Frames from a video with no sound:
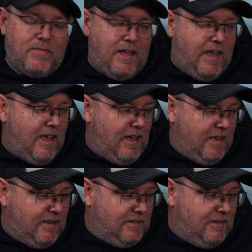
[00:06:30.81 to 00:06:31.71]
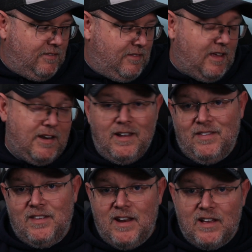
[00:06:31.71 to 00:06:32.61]
And then in
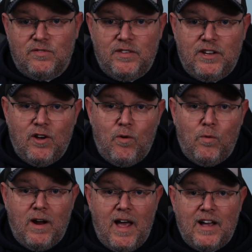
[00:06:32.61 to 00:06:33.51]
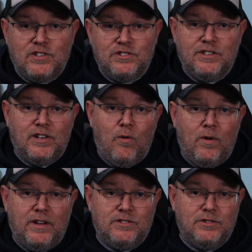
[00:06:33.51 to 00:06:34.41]
the next video, we're actually
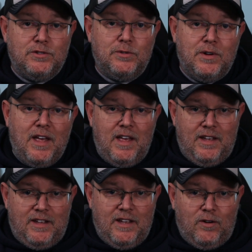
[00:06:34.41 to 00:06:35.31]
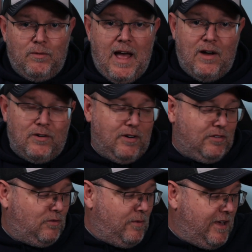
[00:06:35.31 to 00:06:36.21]
going to get a router, a
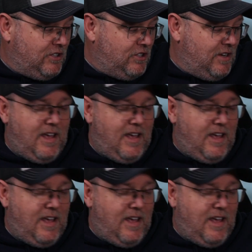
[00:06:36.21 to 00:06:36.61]
switch,